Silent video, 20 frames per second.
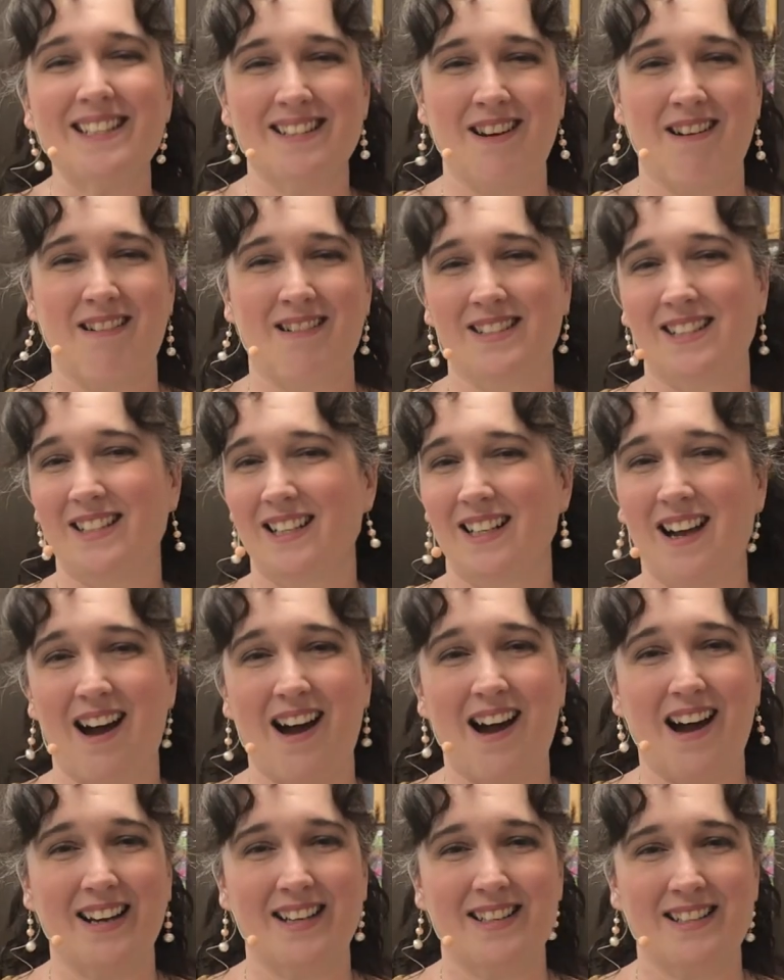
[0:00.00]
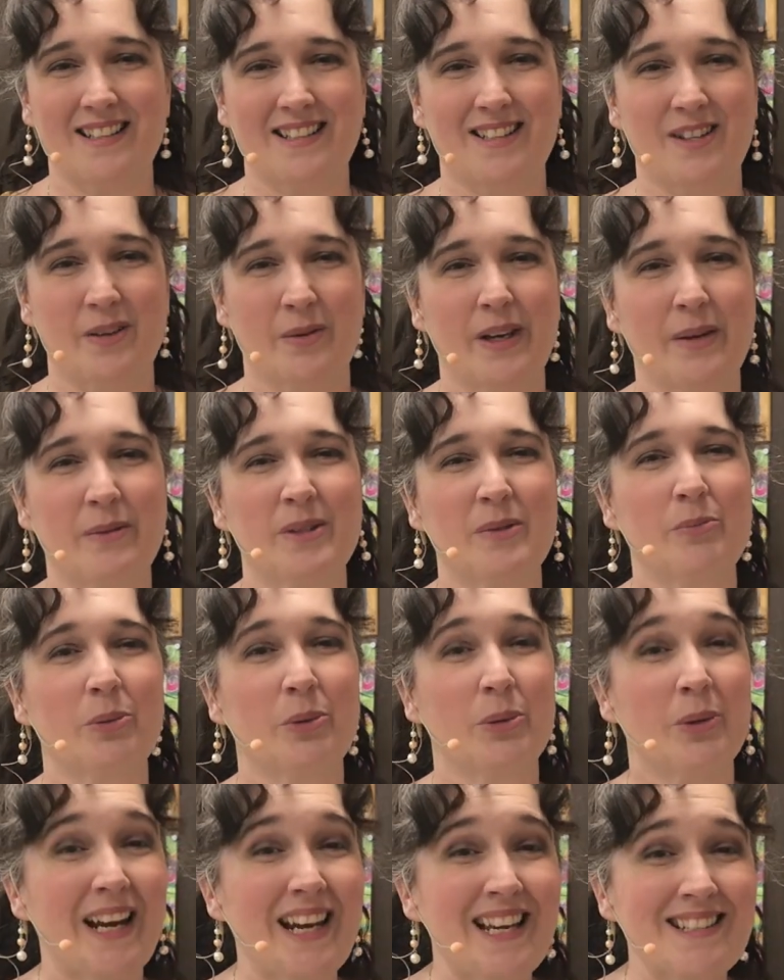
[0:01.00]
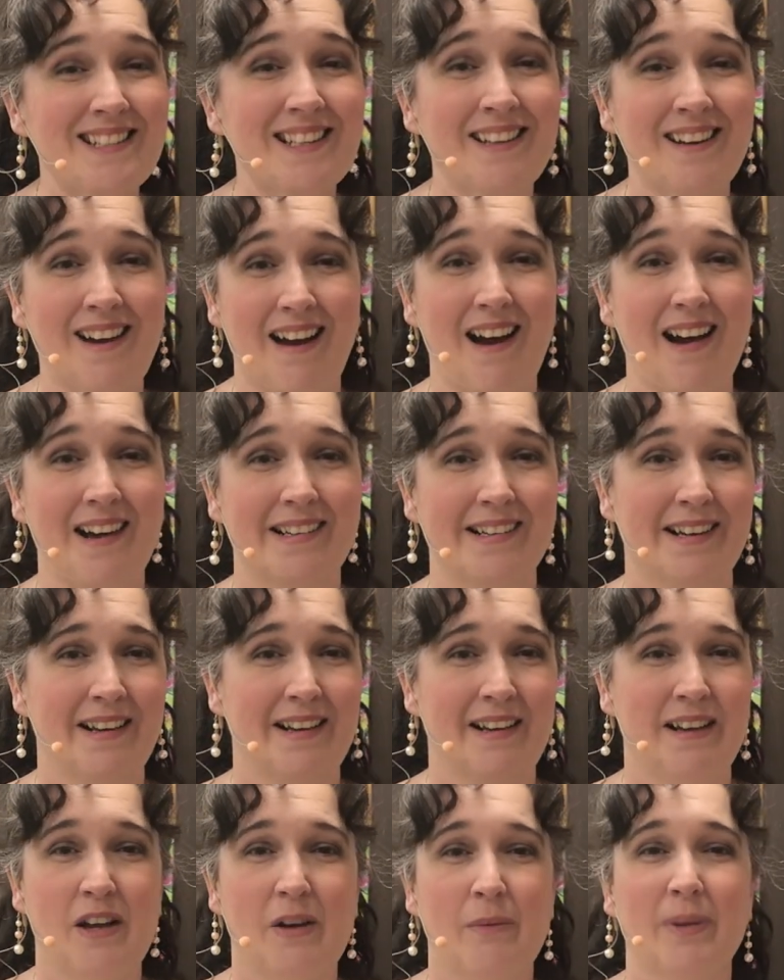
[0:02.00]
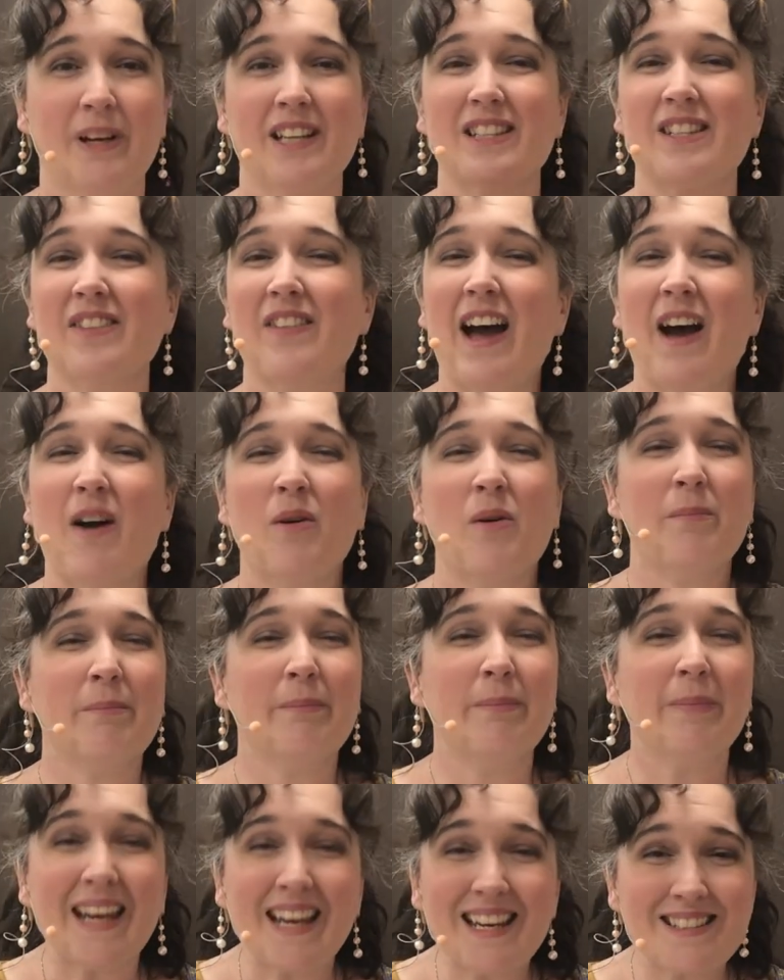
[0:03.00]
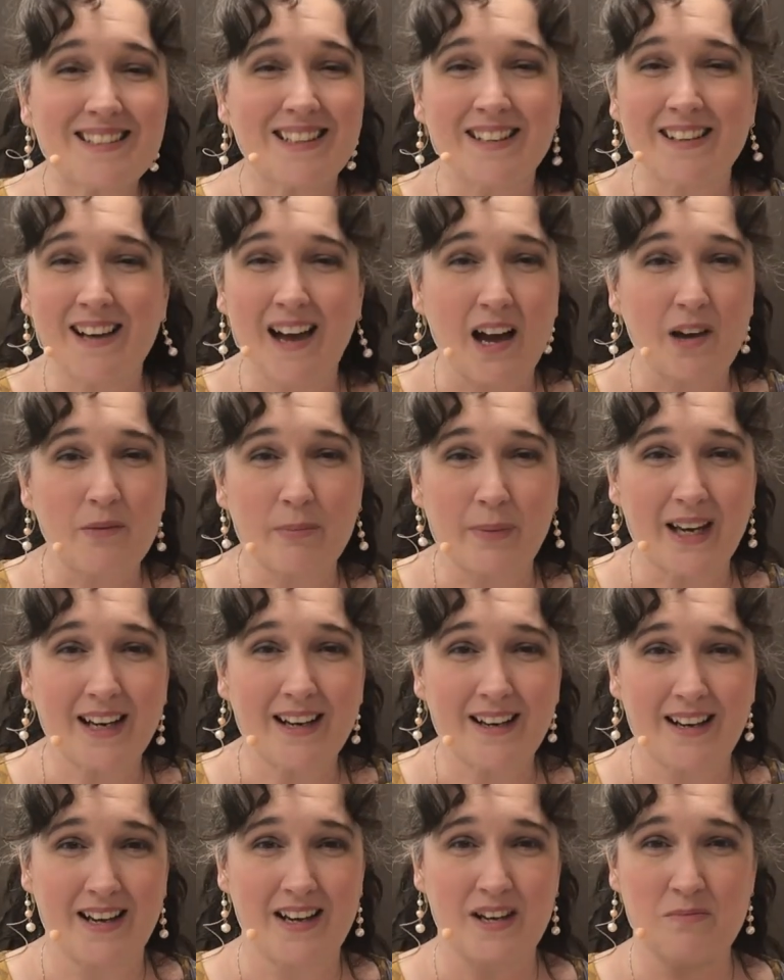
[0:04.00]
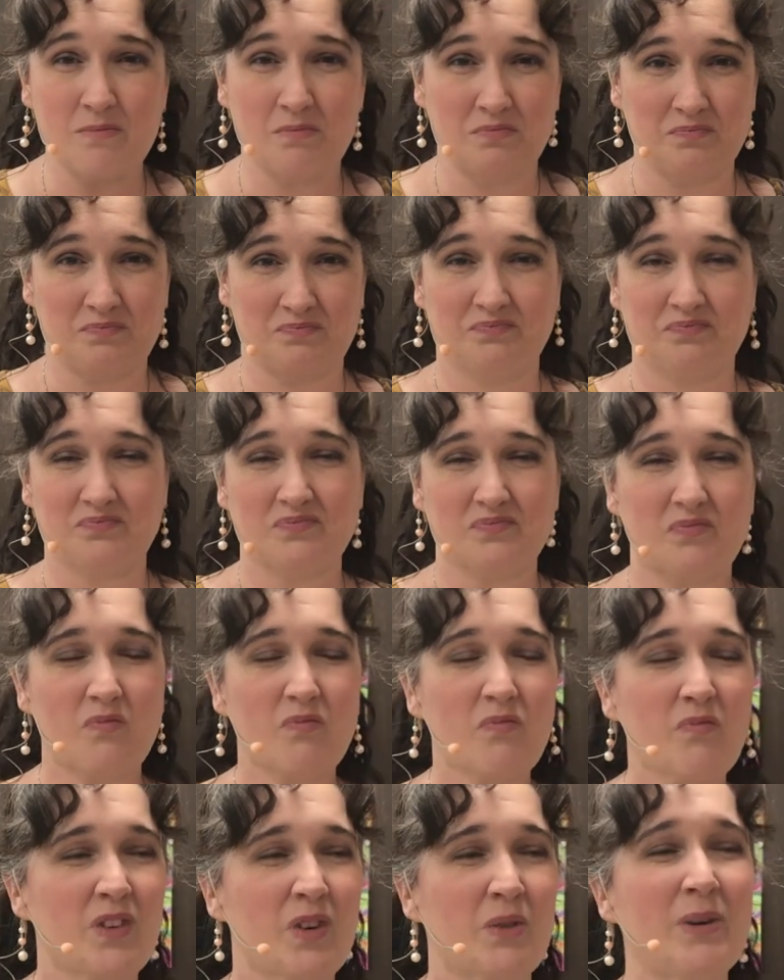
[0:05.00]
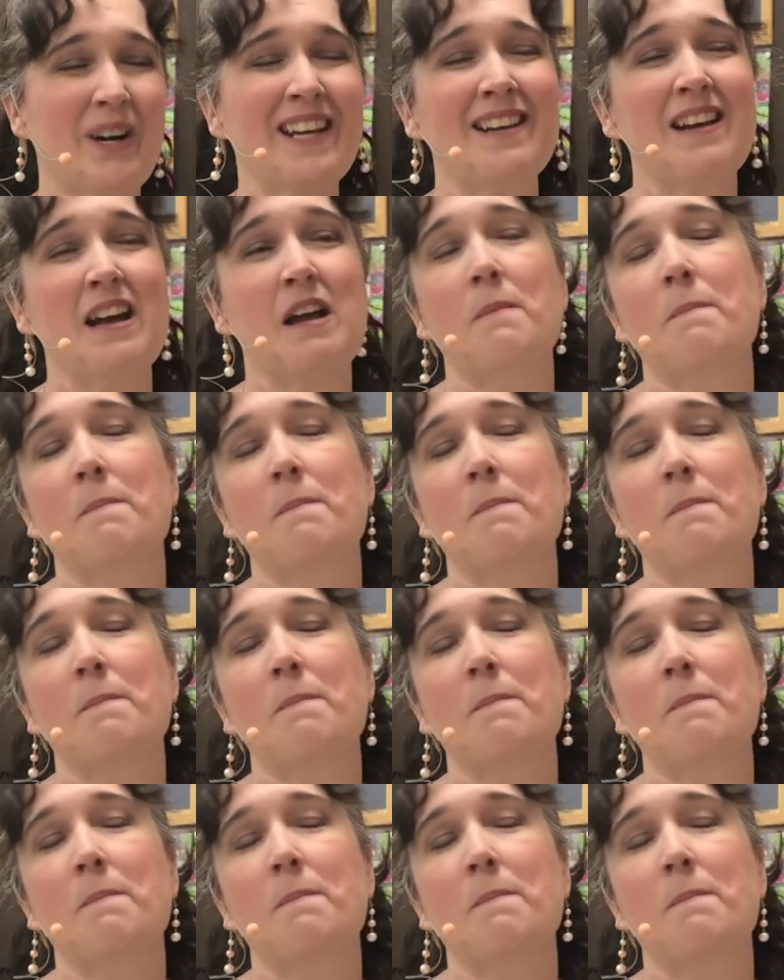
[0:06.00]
songs to God. So he was praising God because of how amazing God made him, right?